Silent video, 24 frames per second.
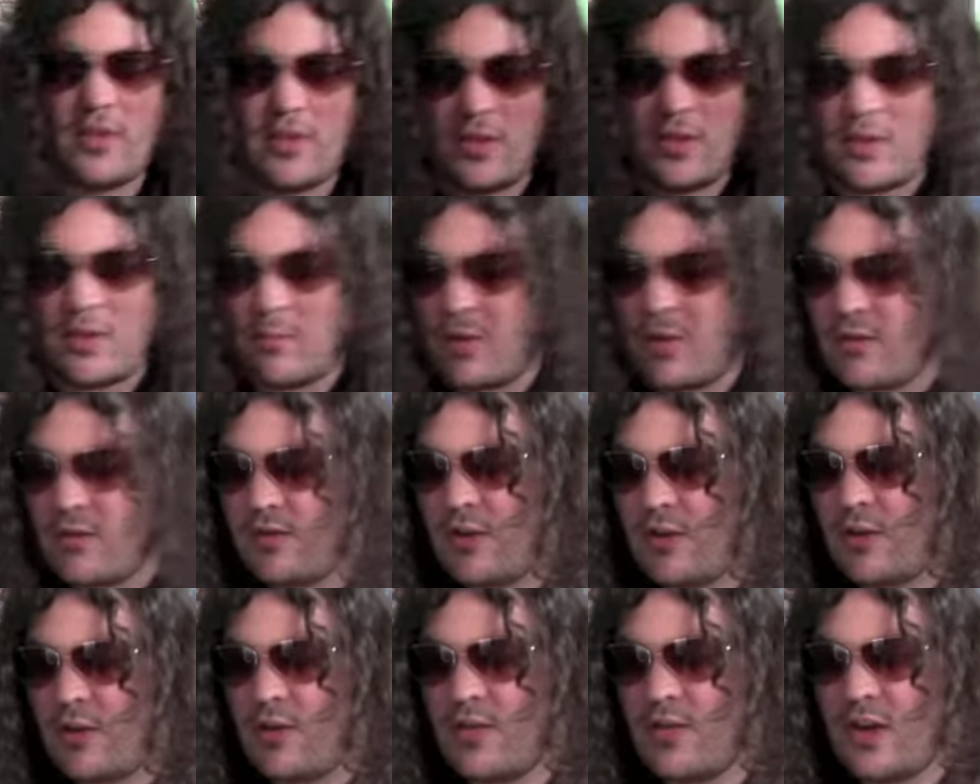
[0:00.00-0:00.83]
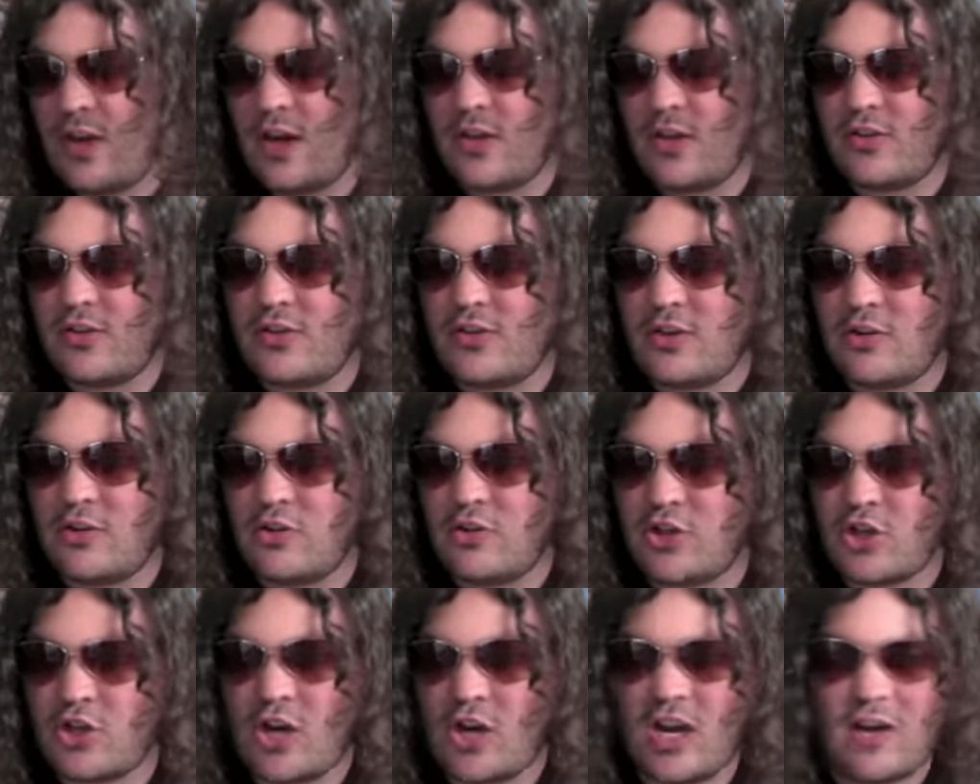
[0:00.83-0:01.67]
the main villain, the hunter
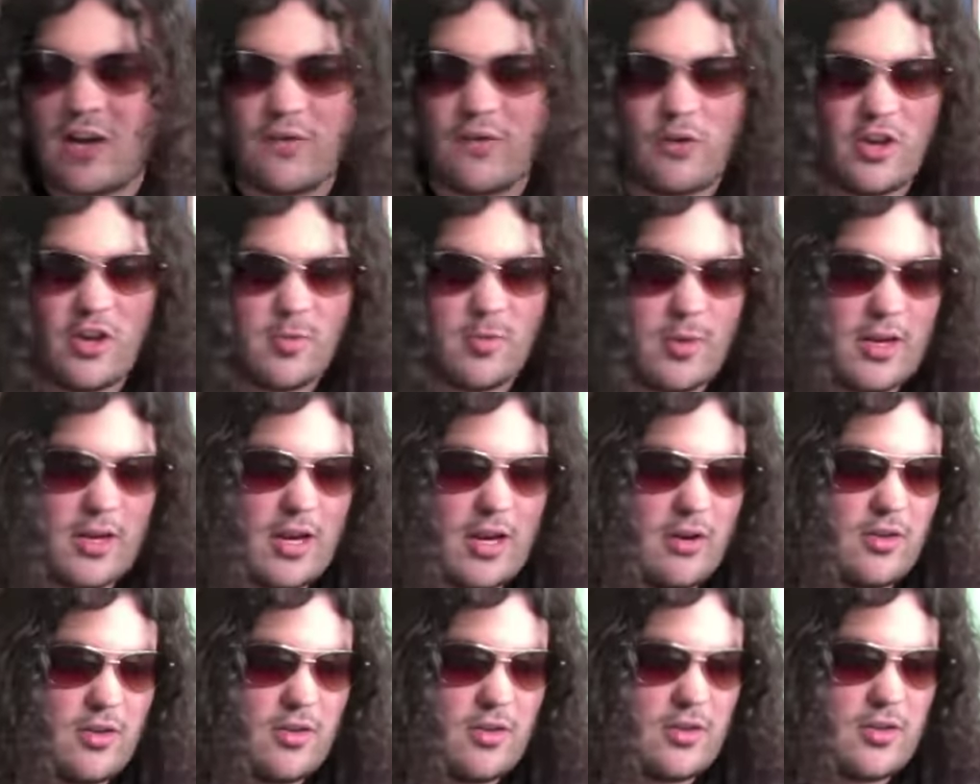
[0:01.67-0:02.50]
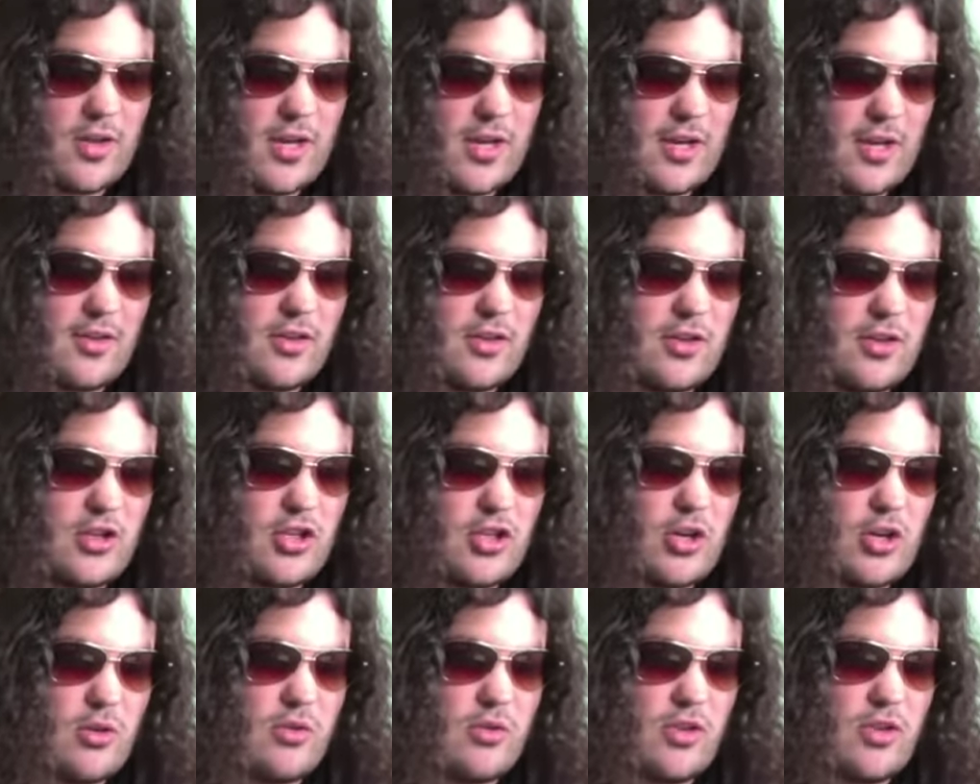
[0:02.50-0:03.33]
Shaw, voiced by Gary Sinise, he
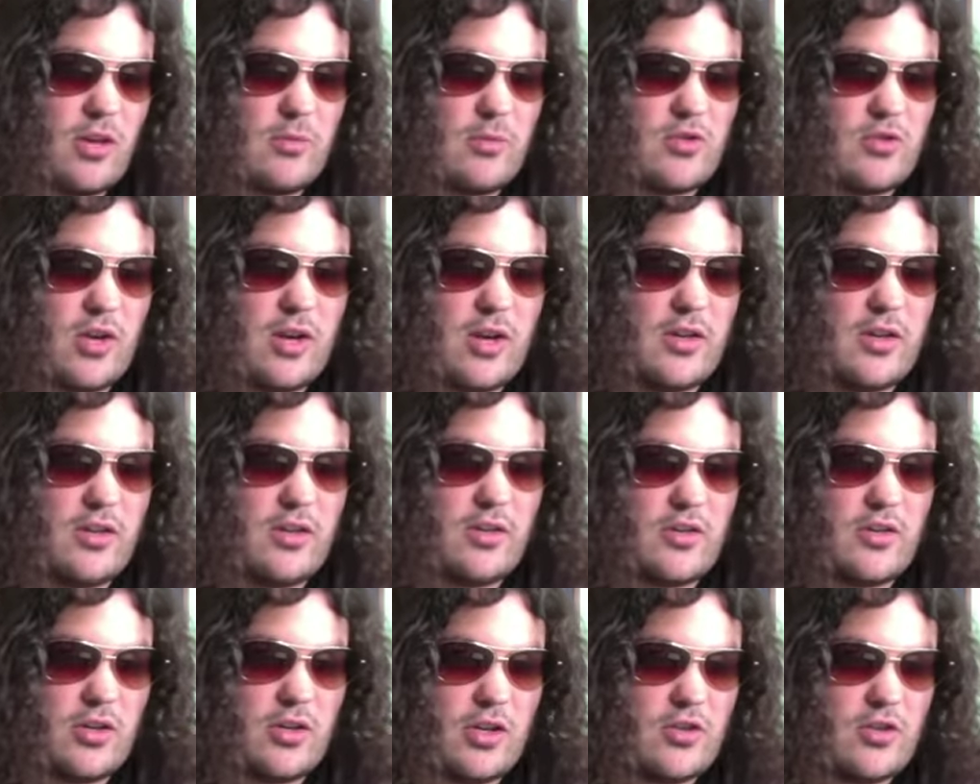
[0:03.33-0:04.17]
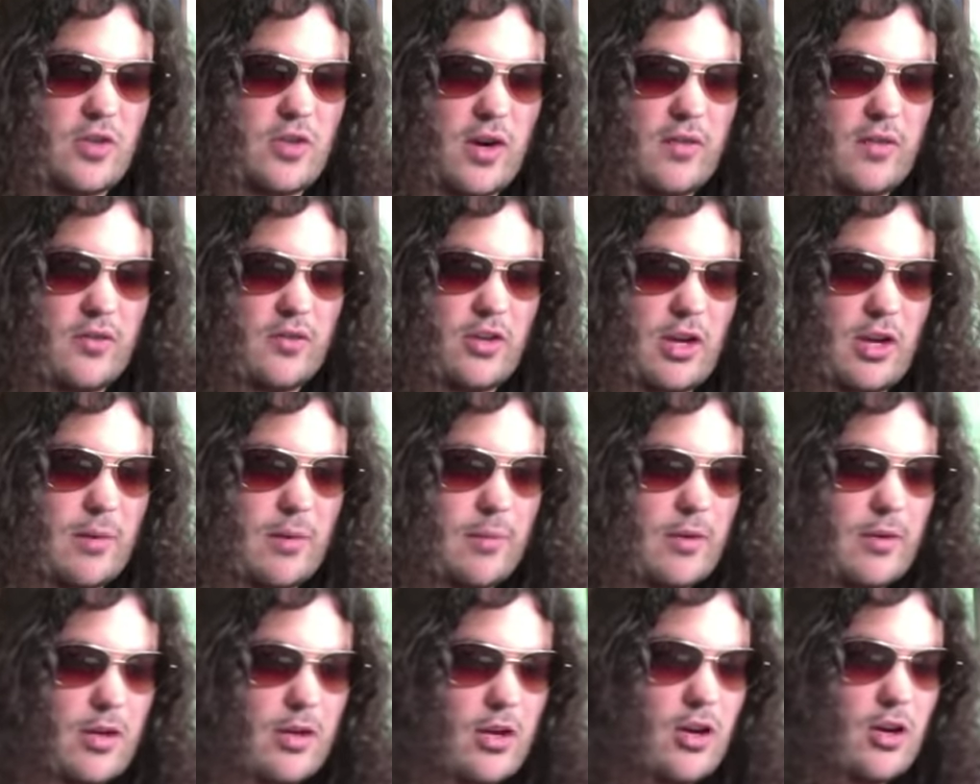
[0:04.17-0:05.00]
shows up, drives he drives
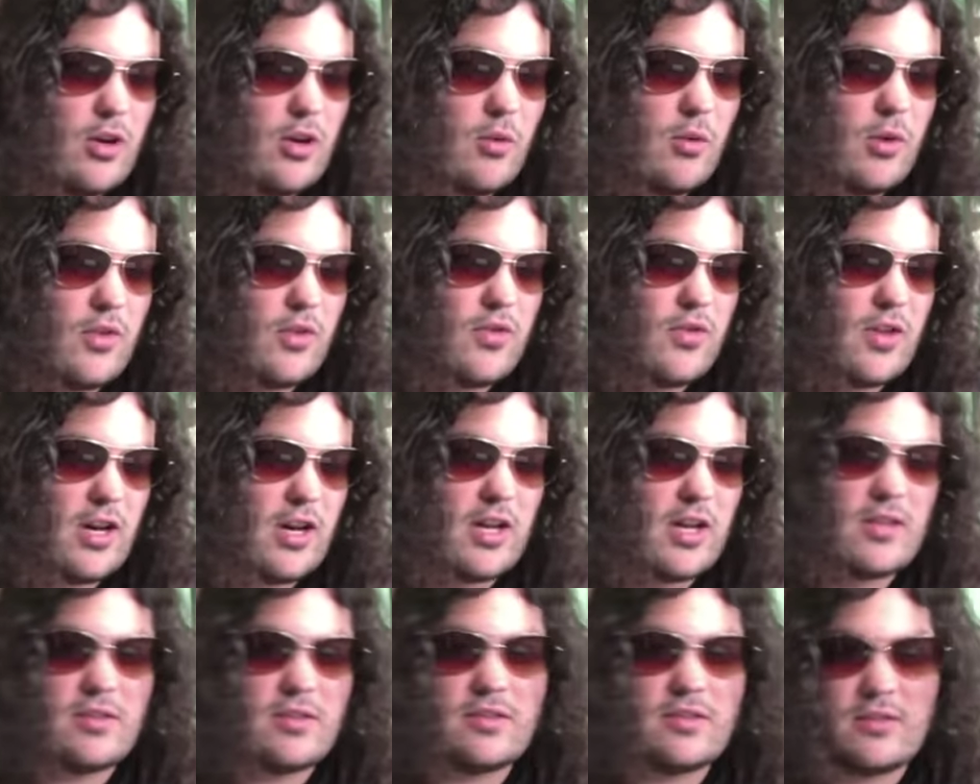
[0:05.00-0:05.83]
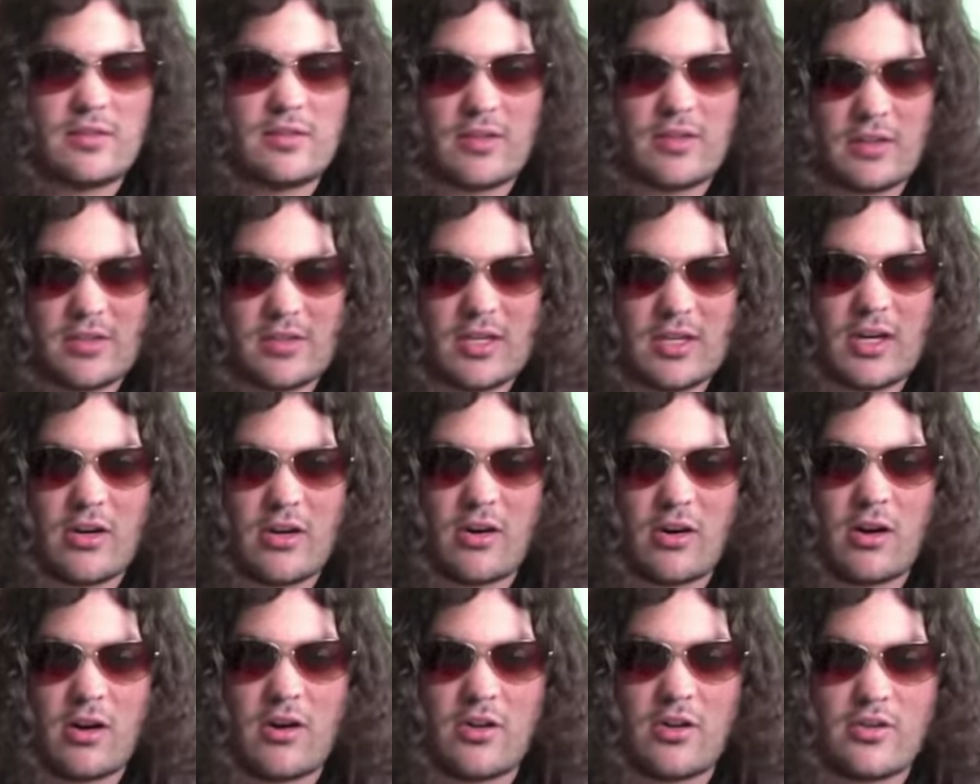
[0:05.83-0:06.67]
up with uh, the
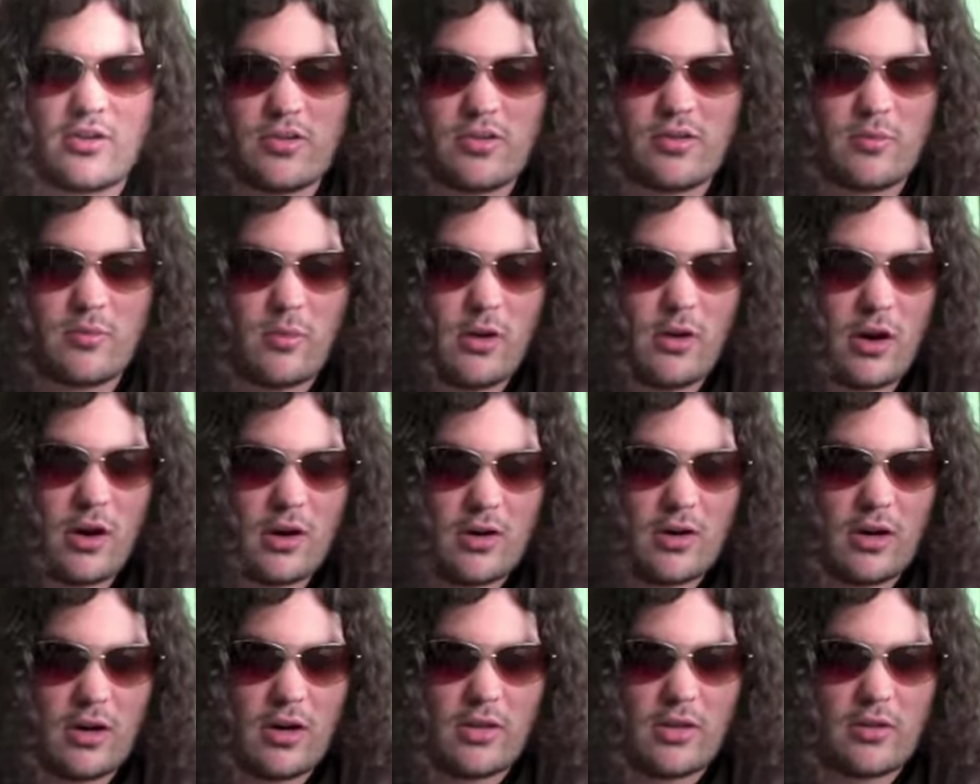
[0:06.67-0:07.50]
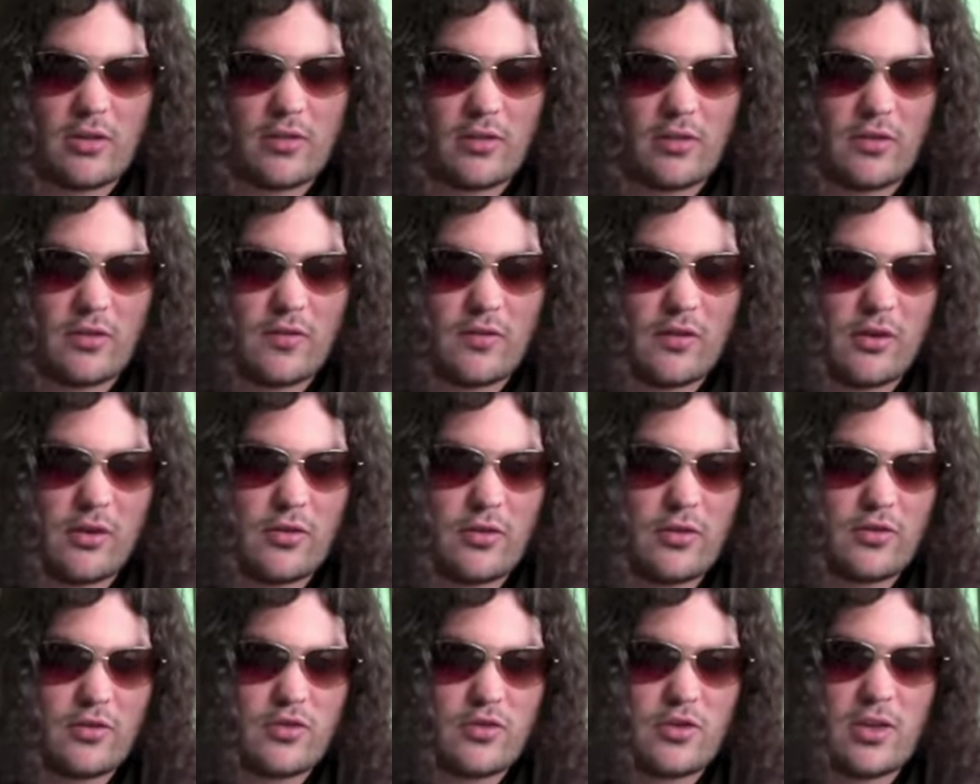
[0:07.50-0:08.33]
deer on his on on the, on the front
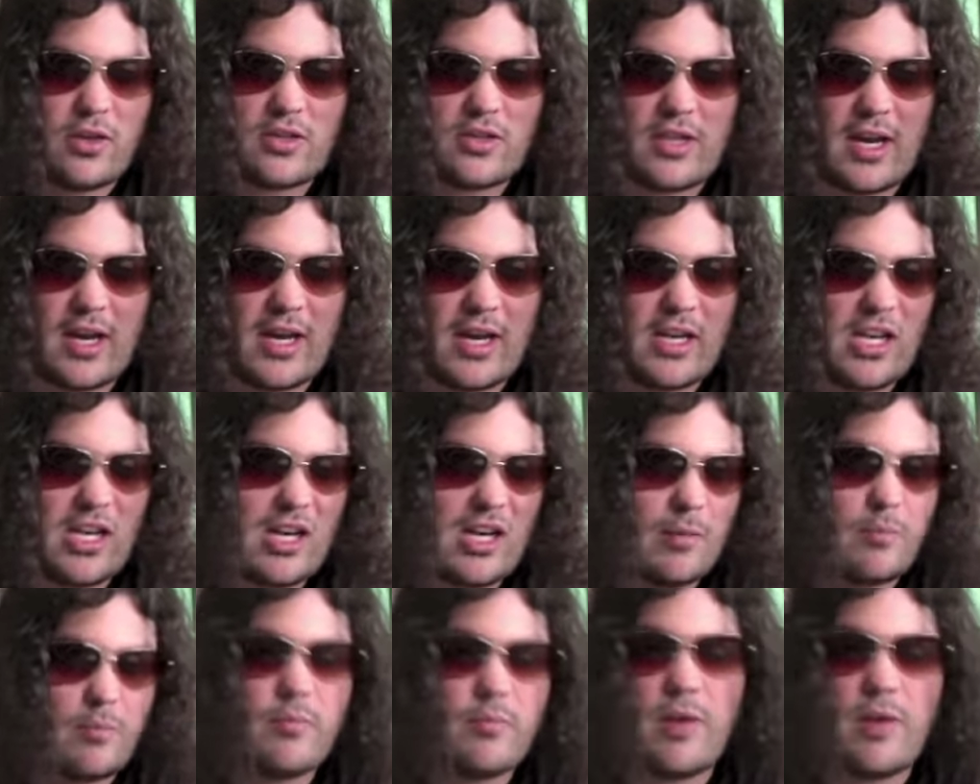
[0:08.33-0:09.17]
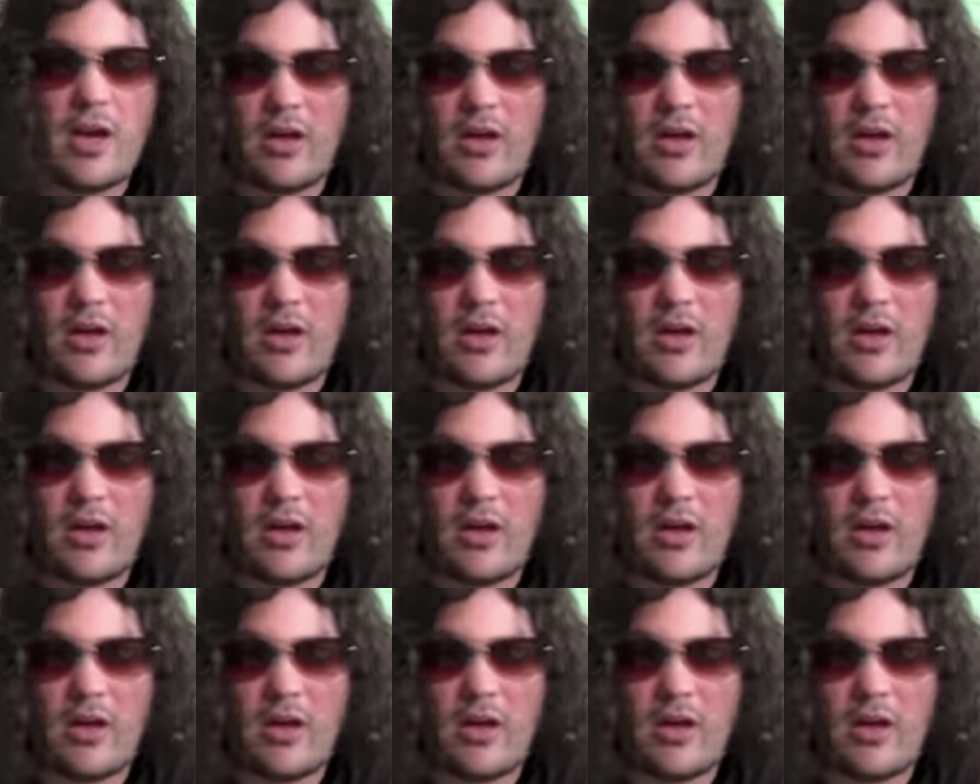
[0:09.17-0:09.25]
of his truck tied up.